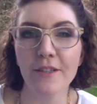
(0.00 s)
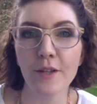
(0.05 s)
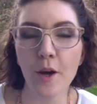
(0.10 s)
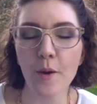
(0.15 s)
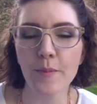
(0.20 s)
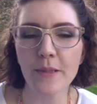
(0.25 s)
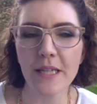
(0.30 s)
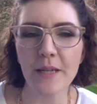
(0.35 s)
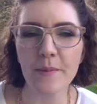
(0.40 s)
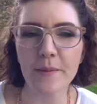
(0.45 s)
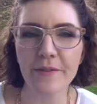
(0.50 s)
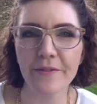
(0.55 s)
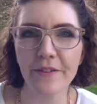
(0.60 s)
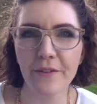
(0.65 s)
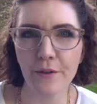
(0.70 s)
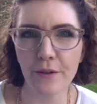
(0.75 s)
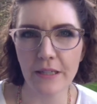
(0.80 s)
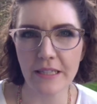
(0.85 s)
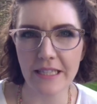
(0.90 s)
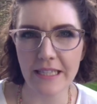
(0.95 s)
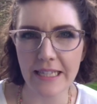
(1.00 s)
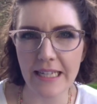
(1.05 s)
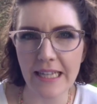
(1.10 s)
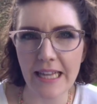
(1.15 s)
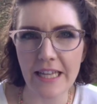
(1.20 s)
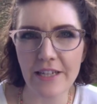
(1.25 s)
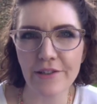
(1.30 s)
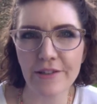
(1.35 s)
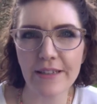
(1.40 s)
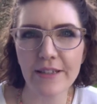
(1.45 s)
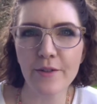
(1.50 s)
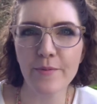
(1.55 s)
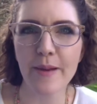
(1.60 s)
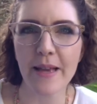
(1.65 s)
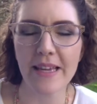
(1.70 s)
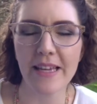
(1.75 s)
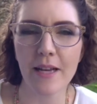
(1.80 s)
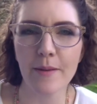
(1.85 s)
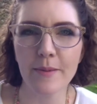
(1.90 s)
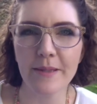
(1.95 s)
top tips for decluttering your
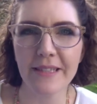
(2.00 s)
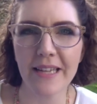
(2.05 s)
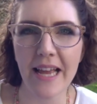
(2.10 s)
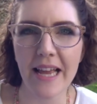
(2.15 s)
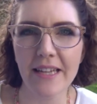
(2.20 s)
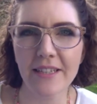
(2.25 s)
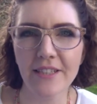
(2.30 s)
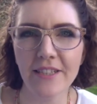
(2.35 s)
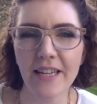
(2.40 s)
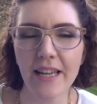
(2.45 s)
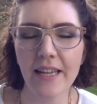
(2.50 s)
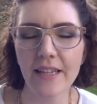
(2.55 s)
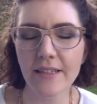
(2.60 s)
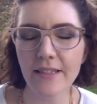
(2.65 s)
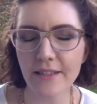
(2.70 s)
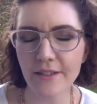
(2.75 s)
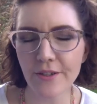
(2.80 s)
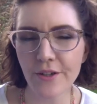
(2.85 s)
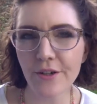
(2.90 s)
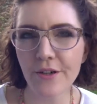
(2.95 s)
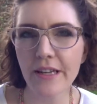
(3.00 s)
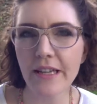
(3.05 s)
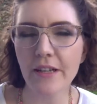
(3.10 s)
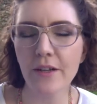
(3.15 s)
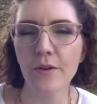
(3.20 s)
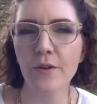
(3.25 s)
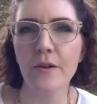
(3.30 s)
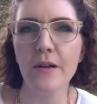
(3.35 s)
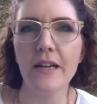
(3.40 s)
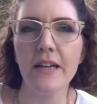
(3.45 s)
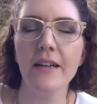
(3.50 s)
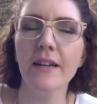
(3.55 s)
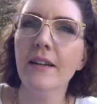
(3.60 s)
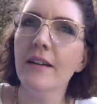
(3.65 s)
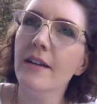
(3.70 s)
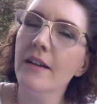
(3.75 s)
makeup stash and just turning your